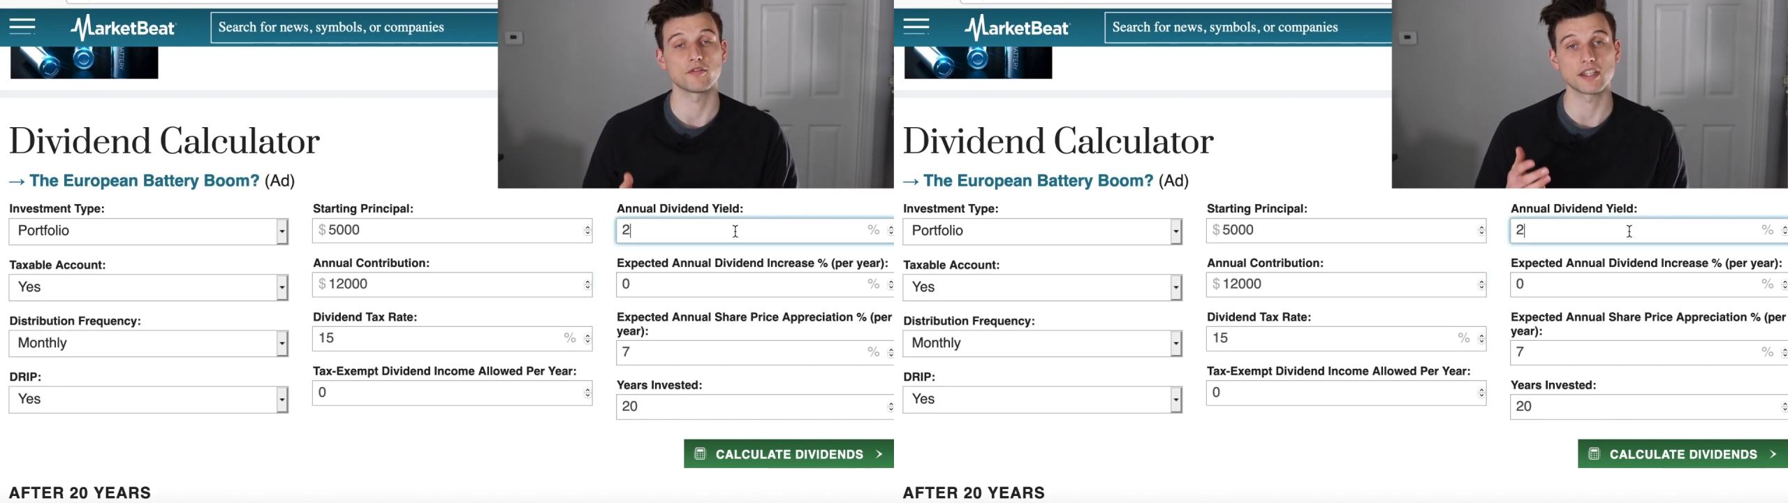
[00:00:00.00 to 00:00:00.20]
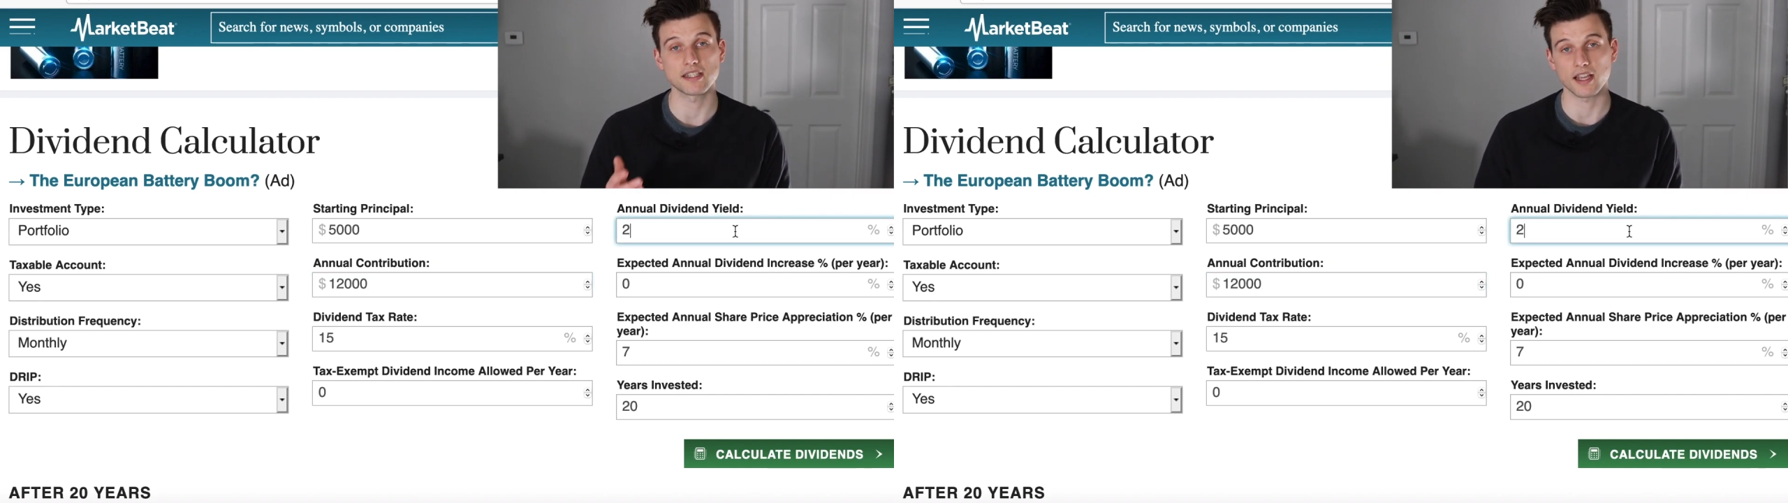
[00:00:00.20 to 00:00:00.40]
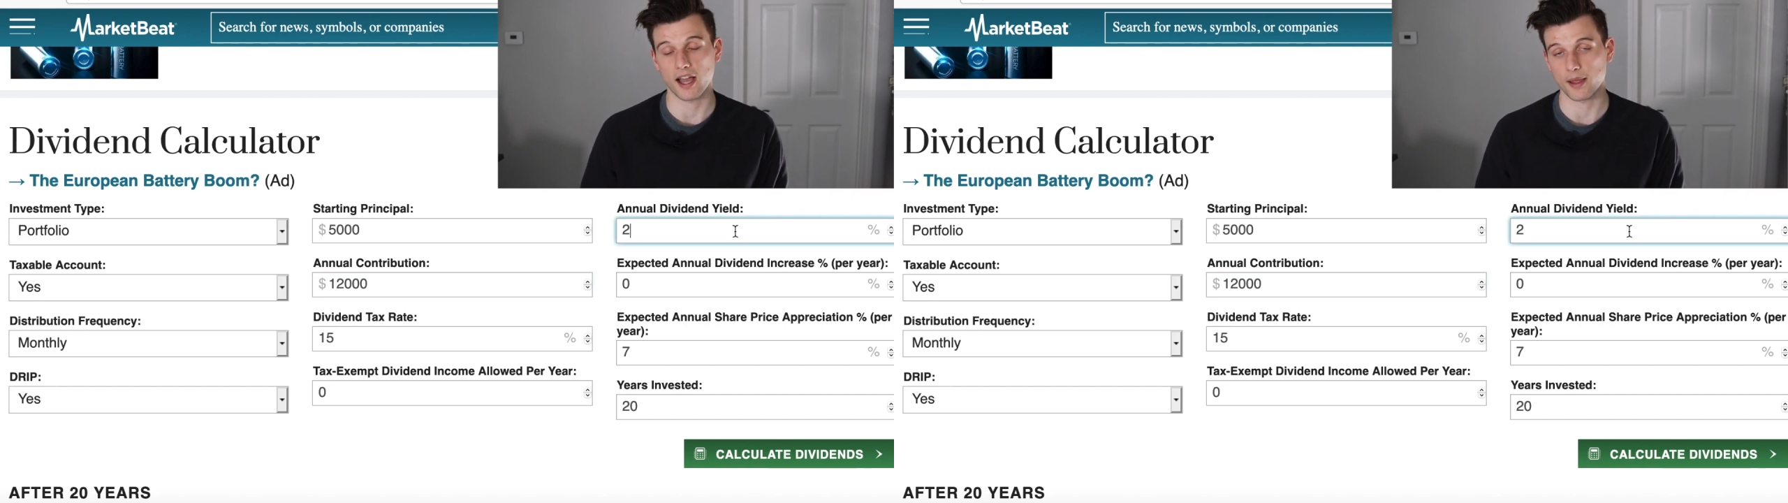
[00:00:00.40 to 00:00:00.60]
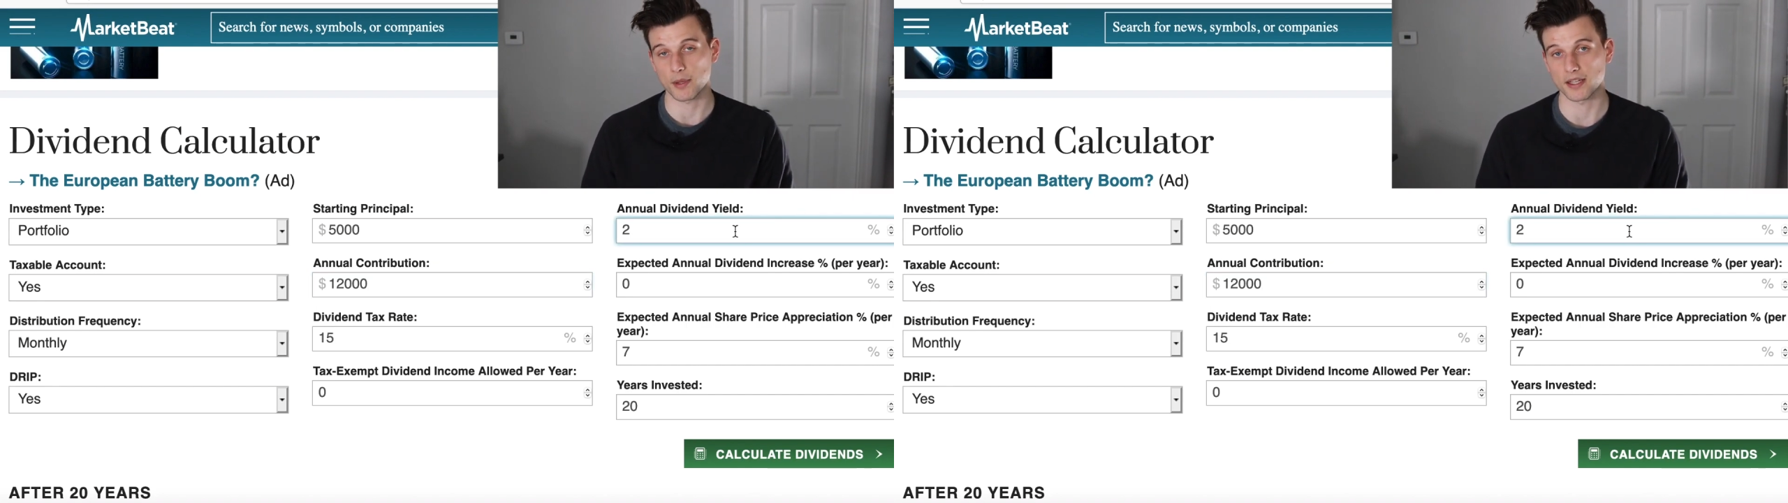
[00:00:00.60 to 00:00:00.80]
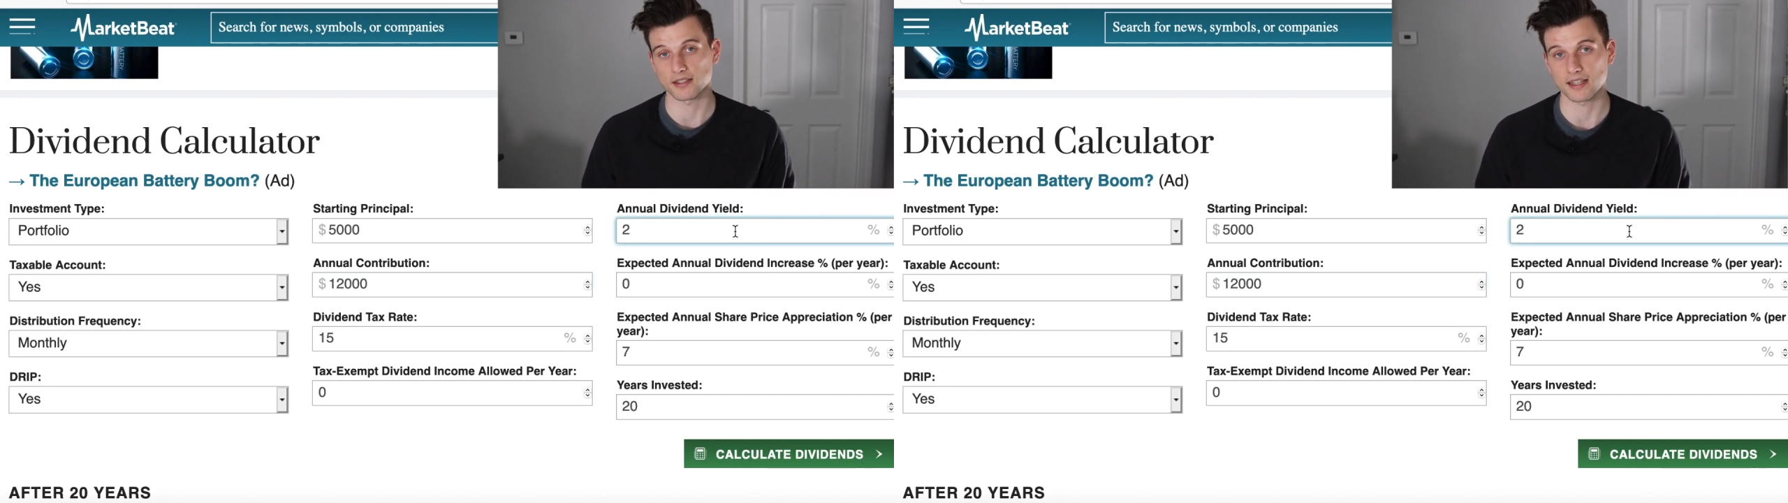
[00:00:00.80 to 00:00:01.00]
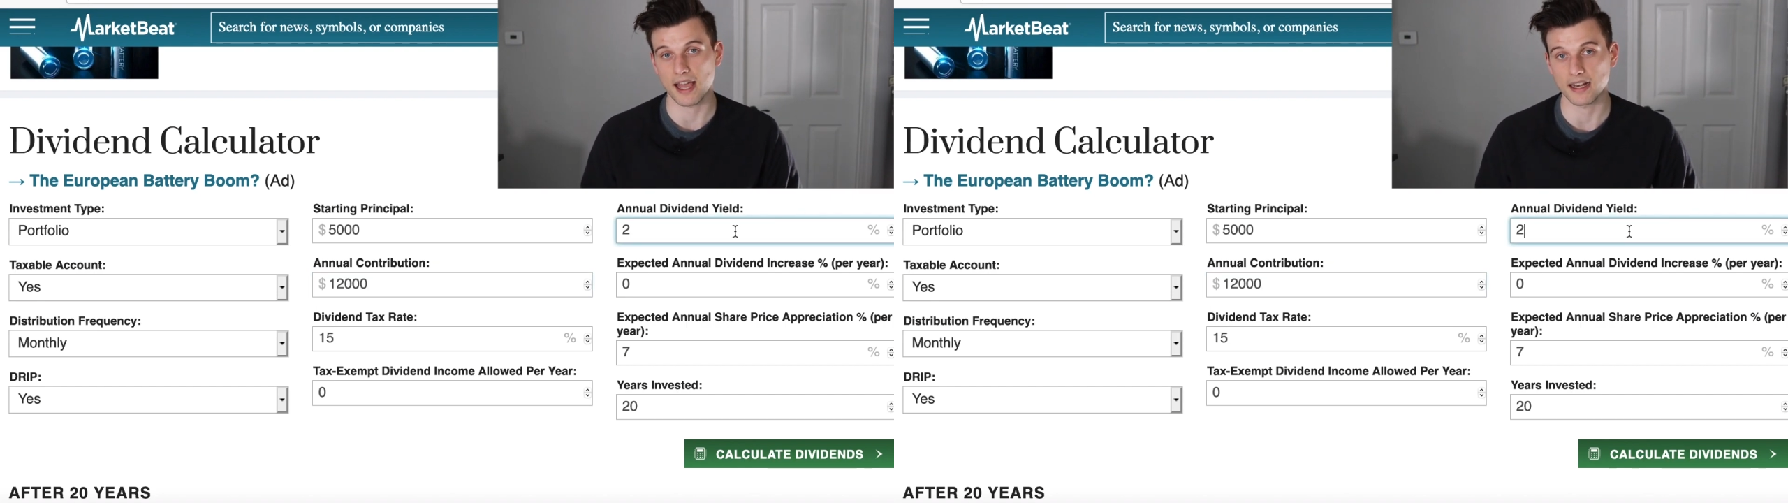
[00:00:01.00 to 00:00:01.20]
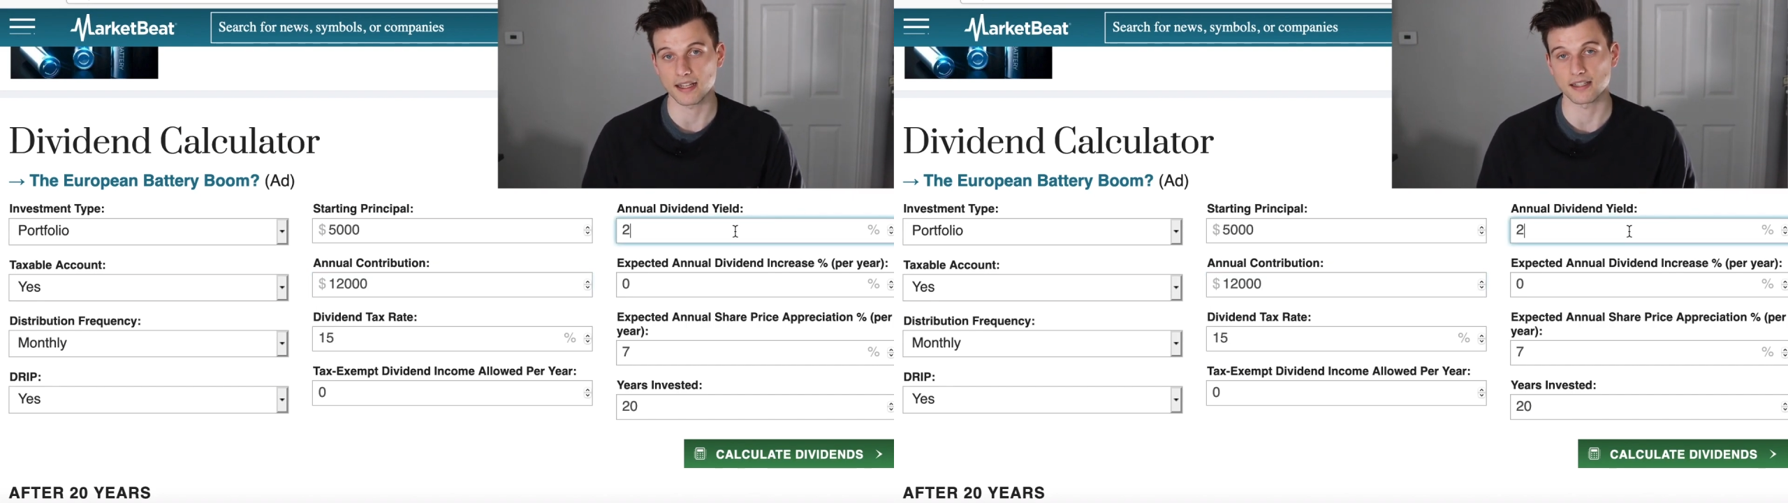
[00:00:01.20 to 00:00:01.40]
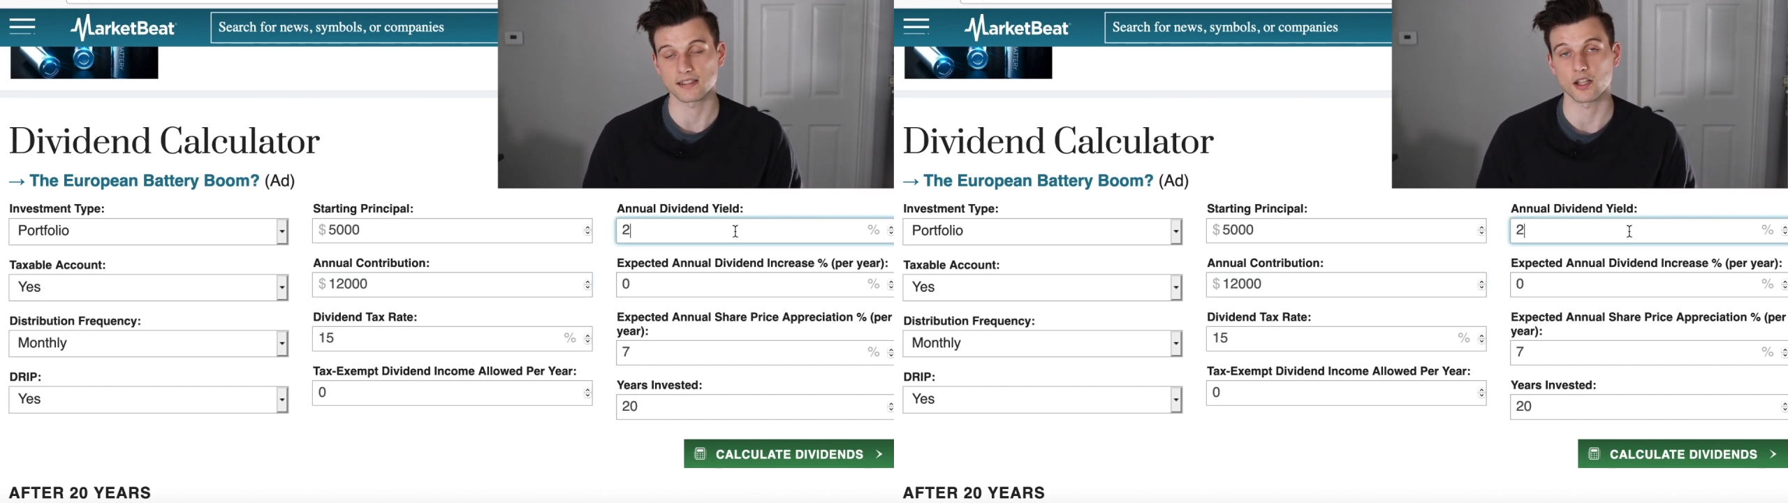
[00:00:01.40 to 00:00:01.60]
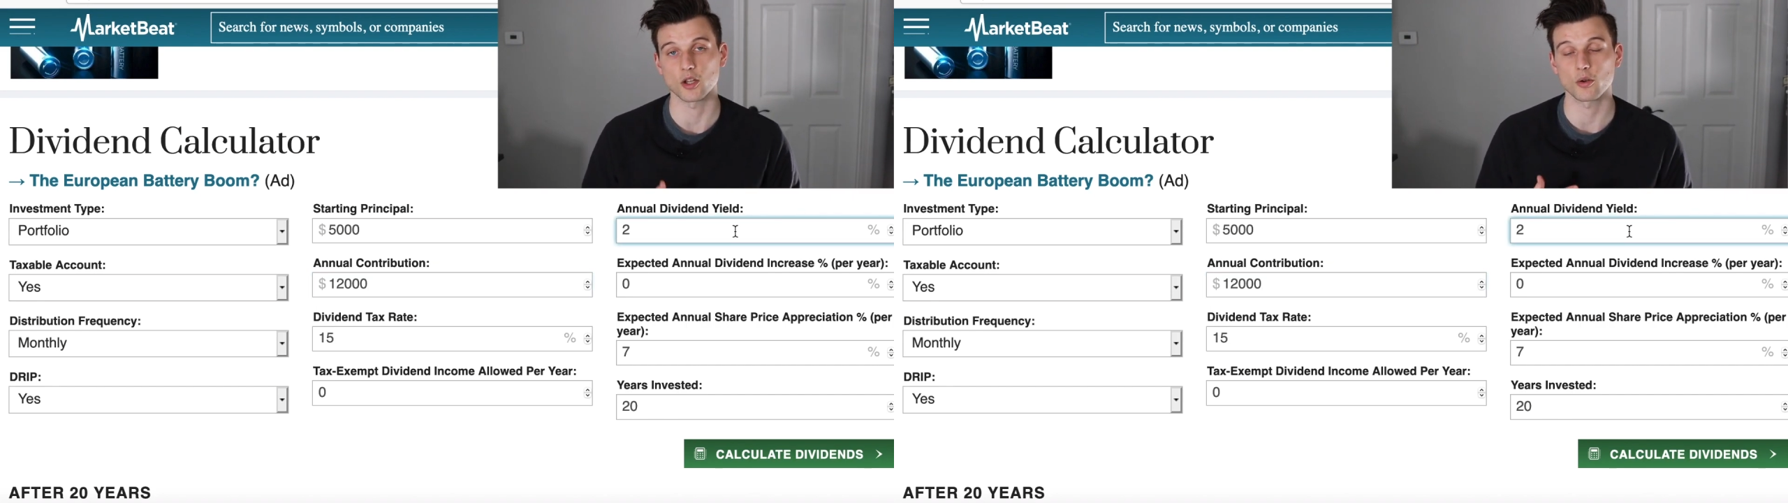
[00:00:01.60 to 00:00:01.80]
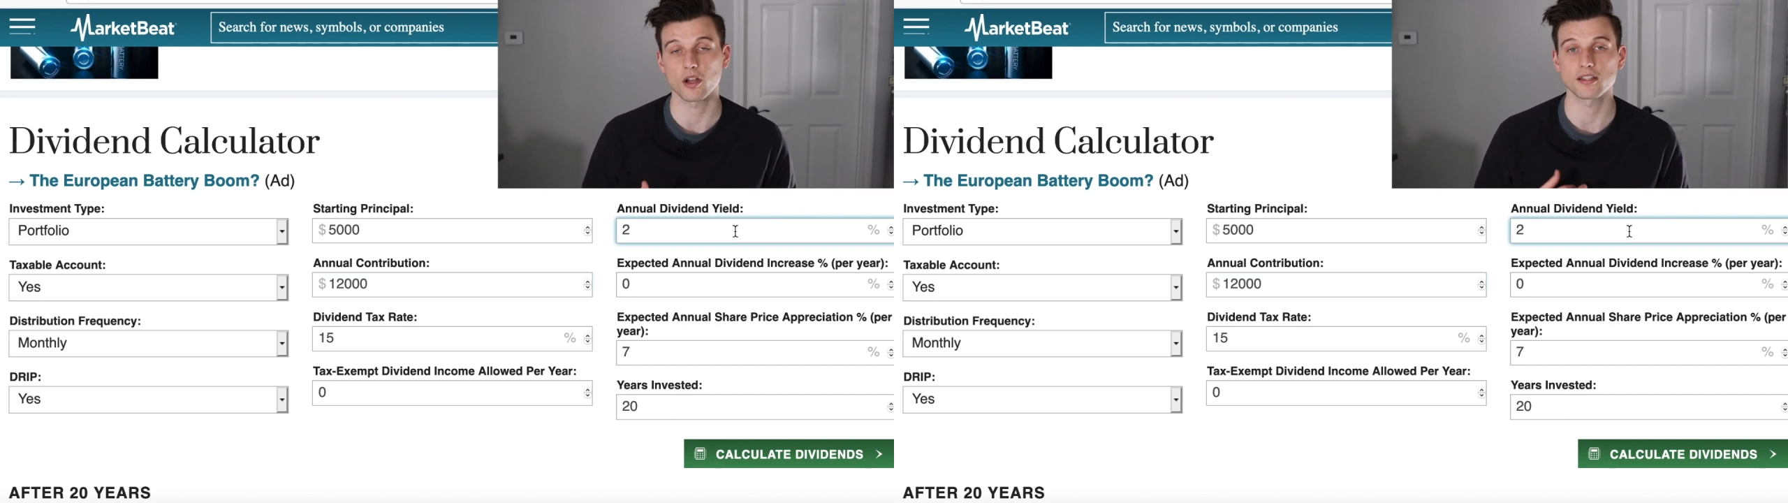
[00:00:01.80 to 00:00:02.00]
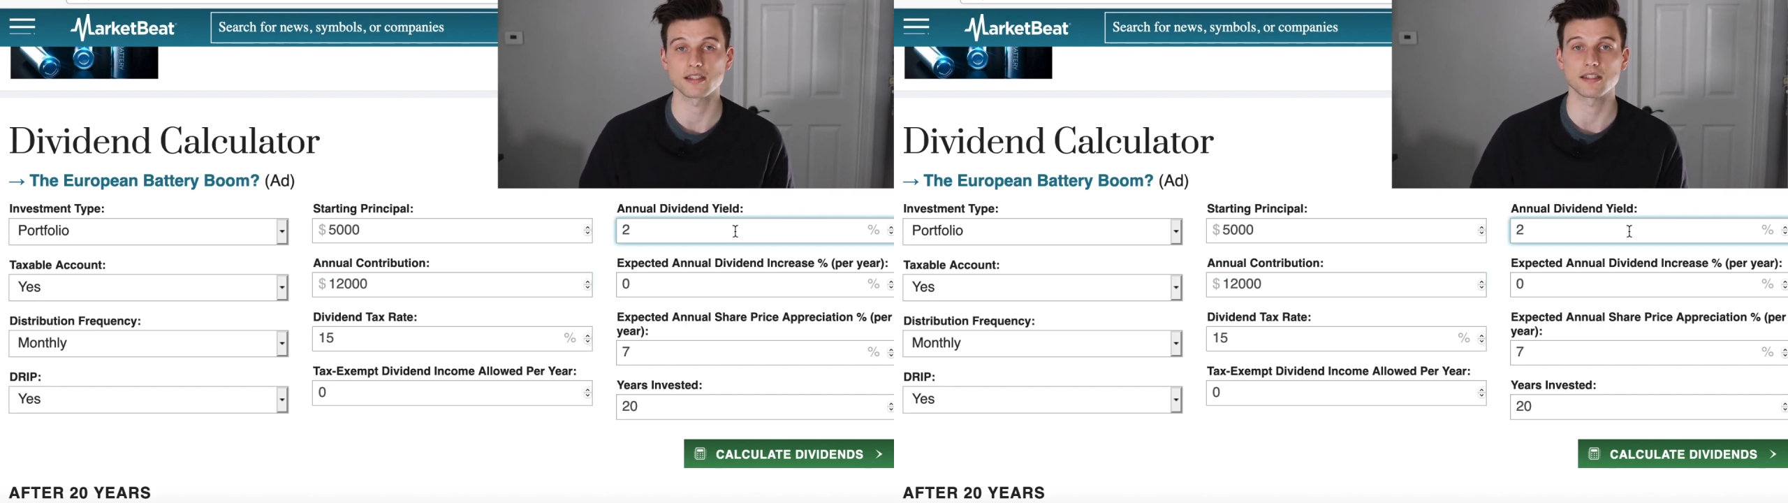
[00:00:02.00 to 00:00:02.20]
VTI because that is a low-cost